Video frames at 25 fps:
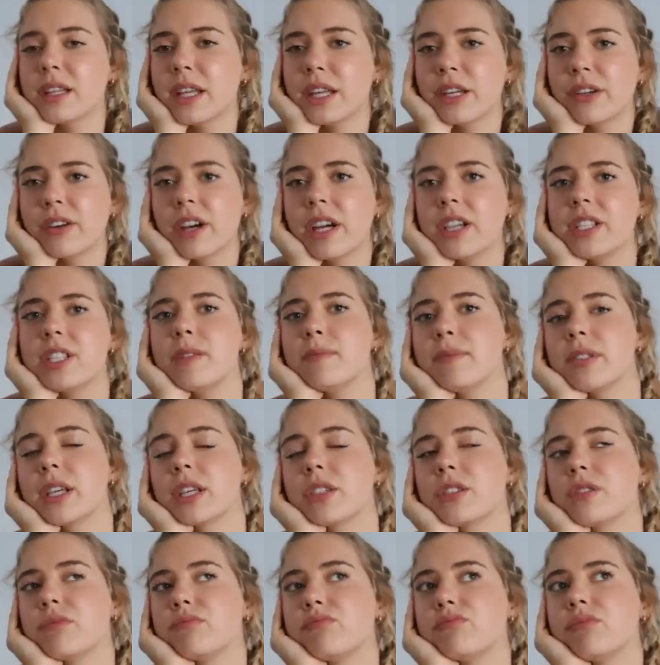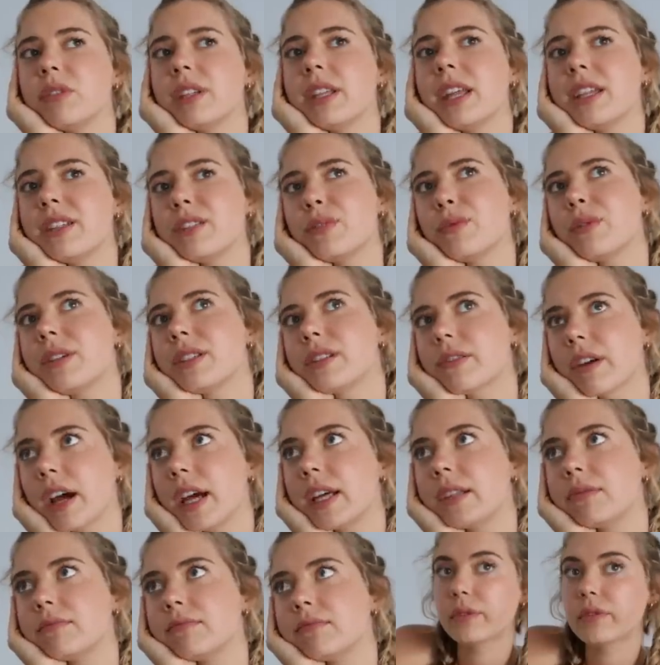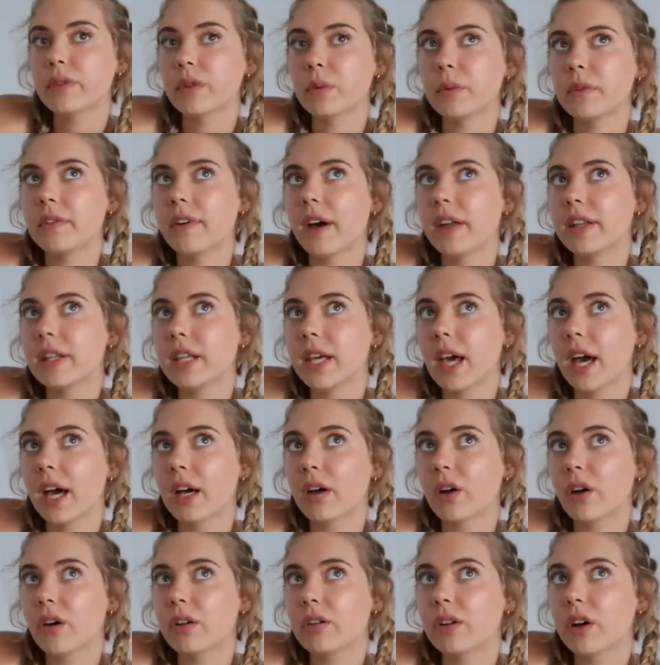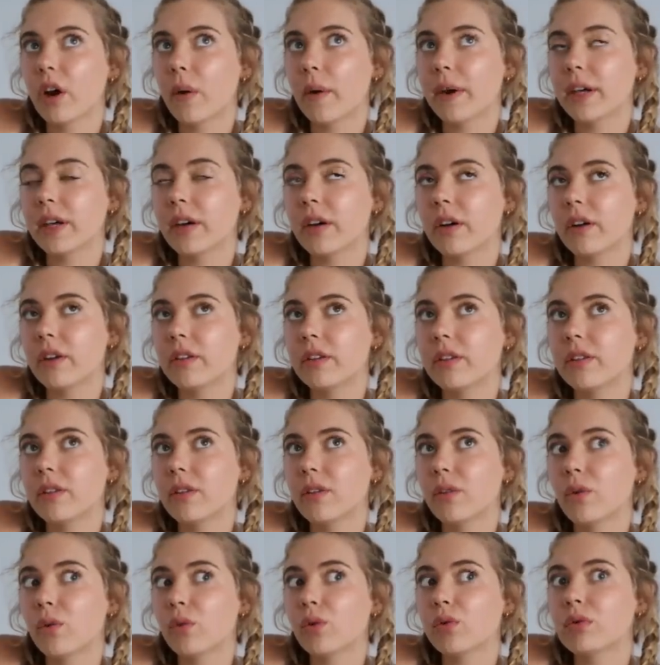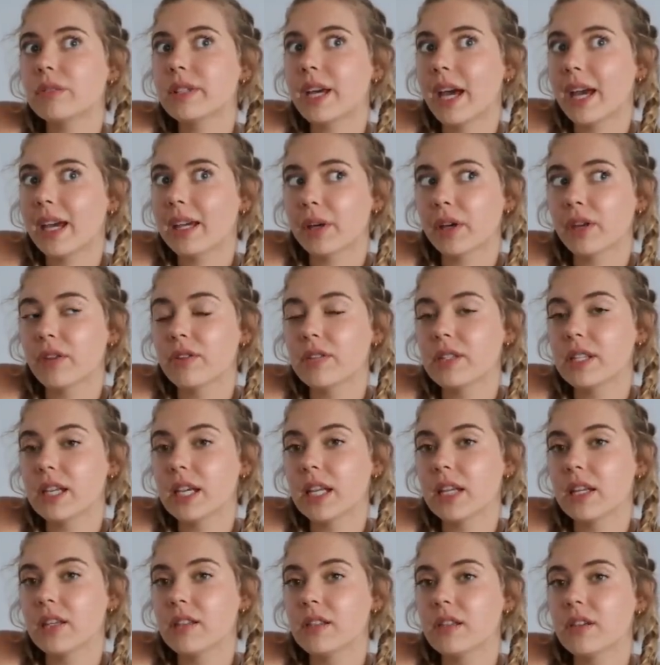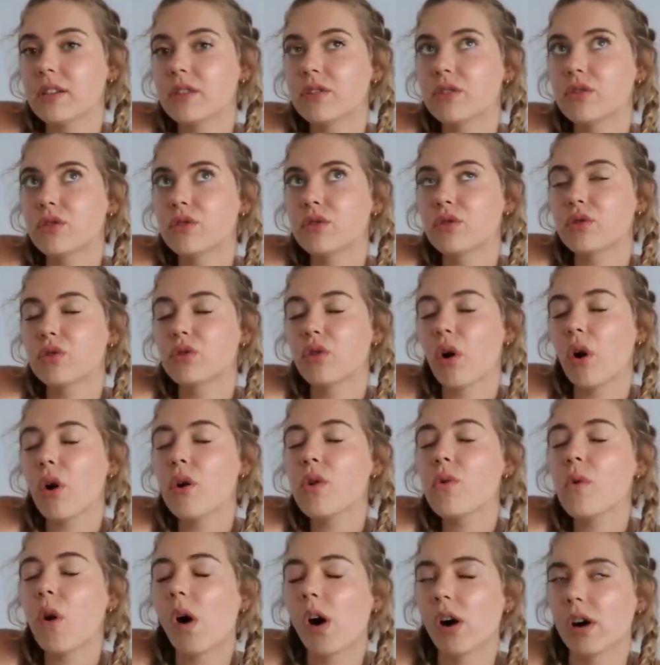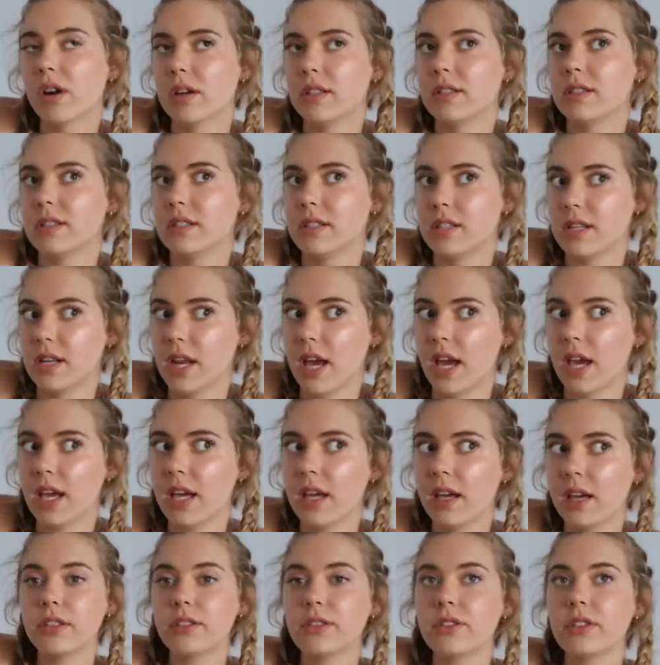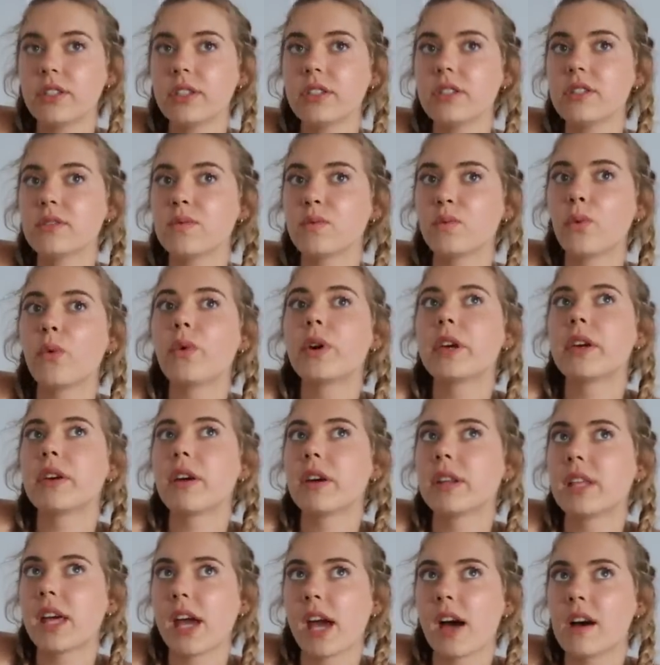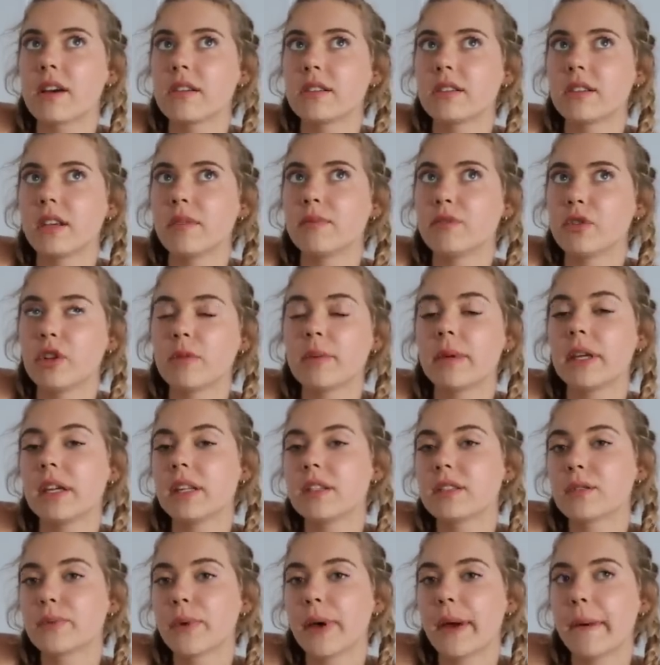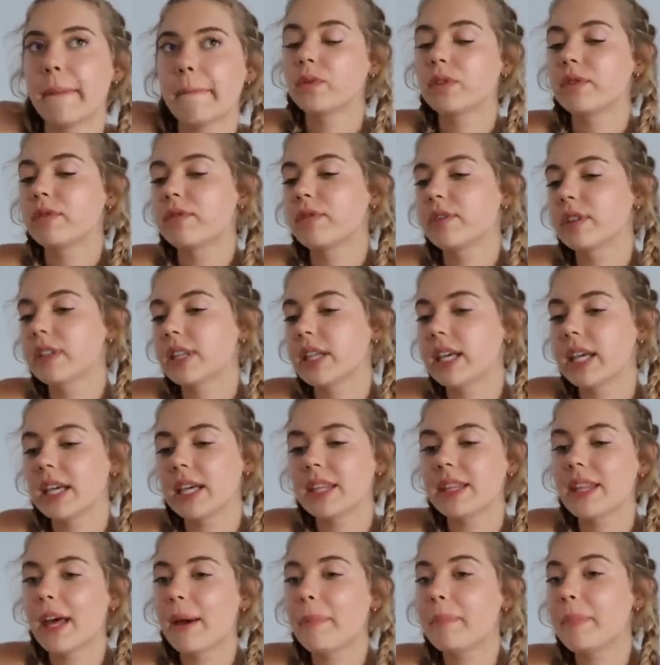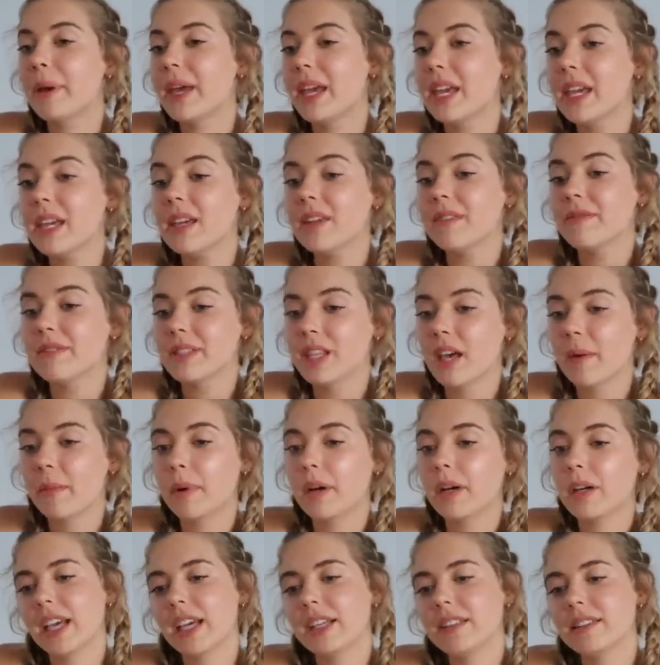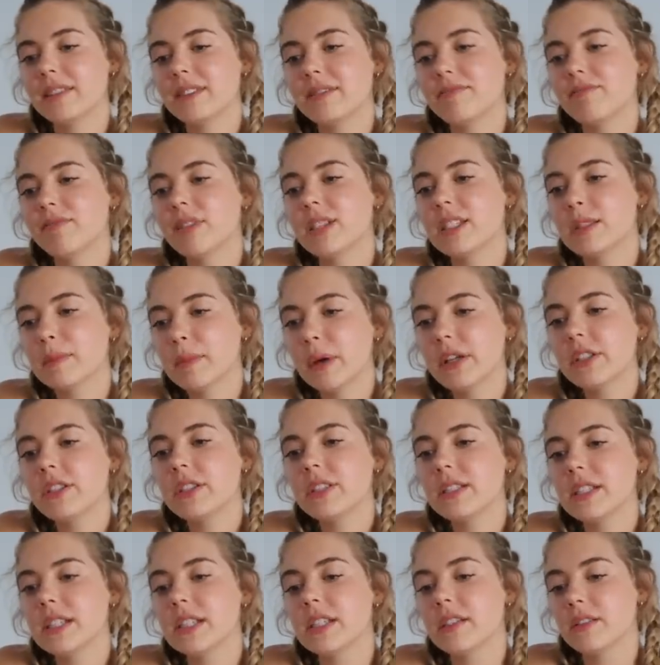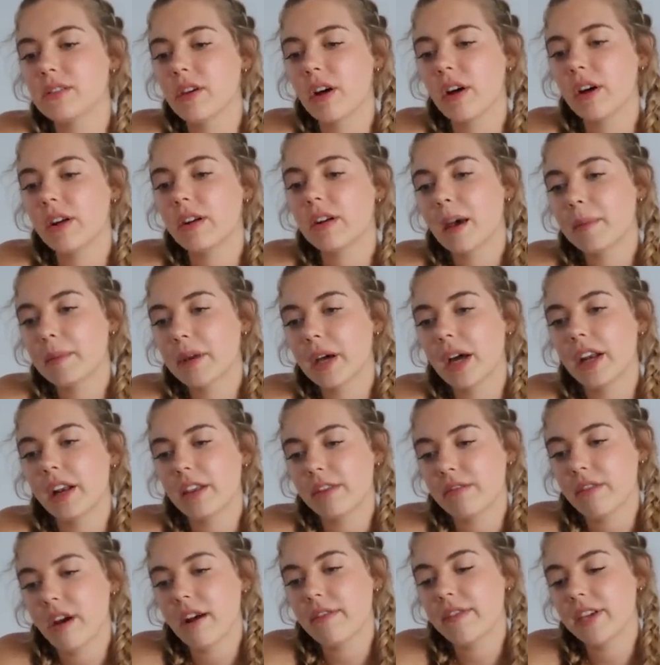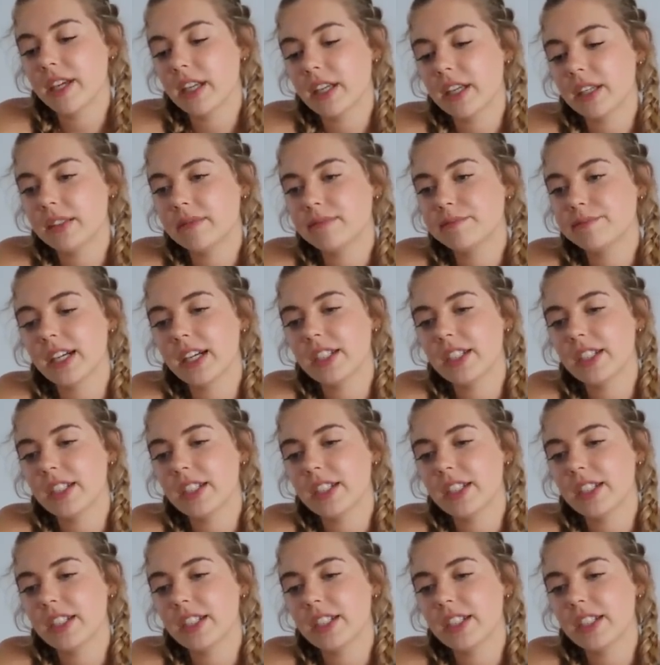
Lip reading: had a great gym session and that's always great. Also, we've had the aircon going on all day because it is so hot today. Literally just walking around the house, I'm dripping in sweat. We've really hit that peak of summer and as much as it is hot, I'm kind of thriving in it.